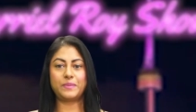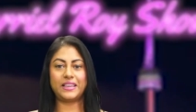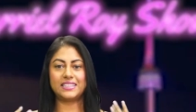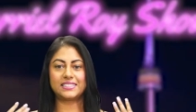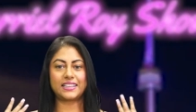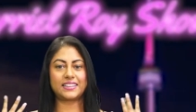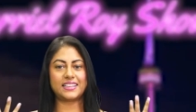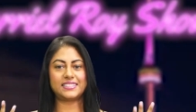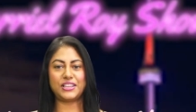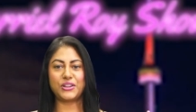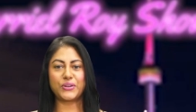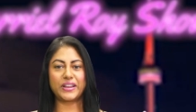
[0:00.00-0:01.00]
piece like nice
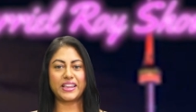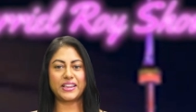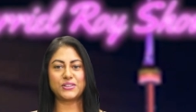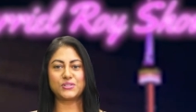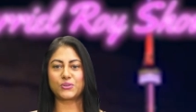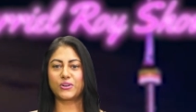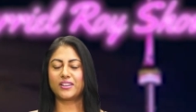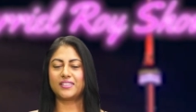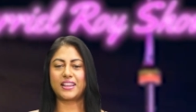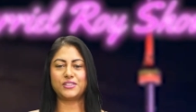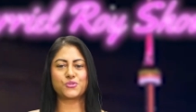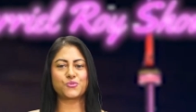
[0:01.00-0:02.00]
earrings or a
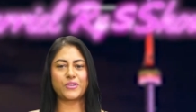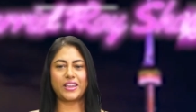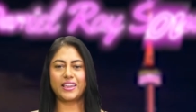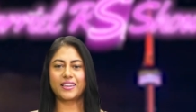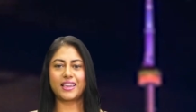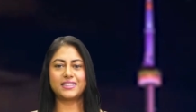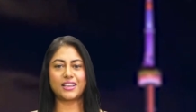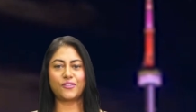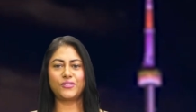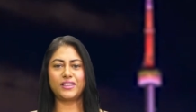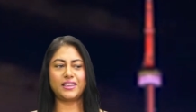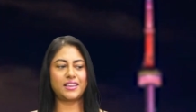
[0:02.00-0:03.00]
nice ring, it
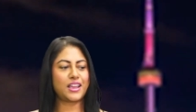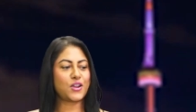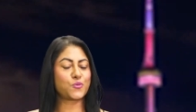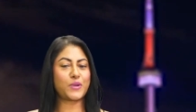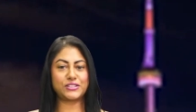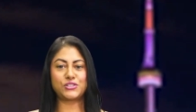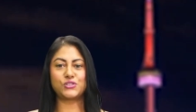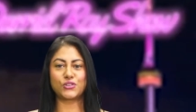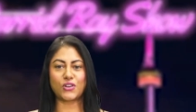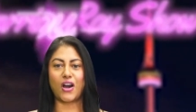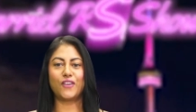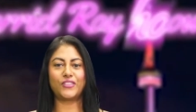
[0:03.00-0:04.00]
definitely raises your
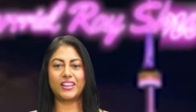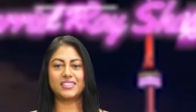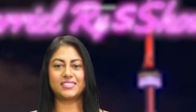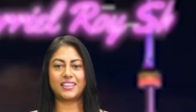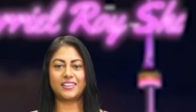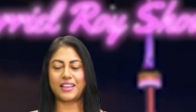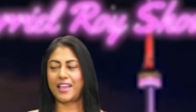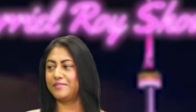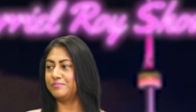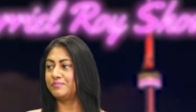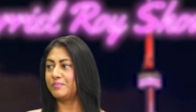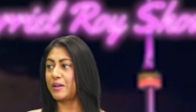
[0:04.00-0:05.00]
confidence and
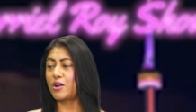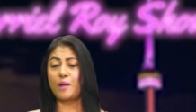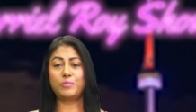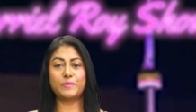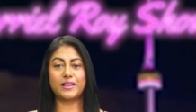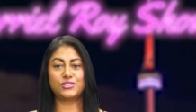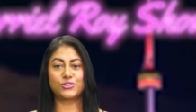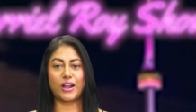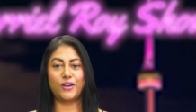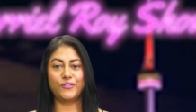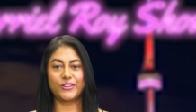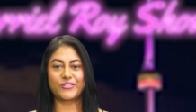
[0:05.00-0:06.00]
complements your
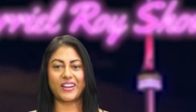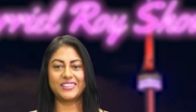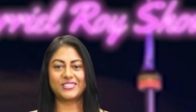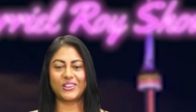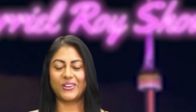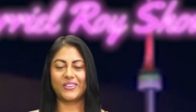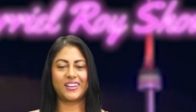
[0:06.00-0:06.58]
outfit, right? So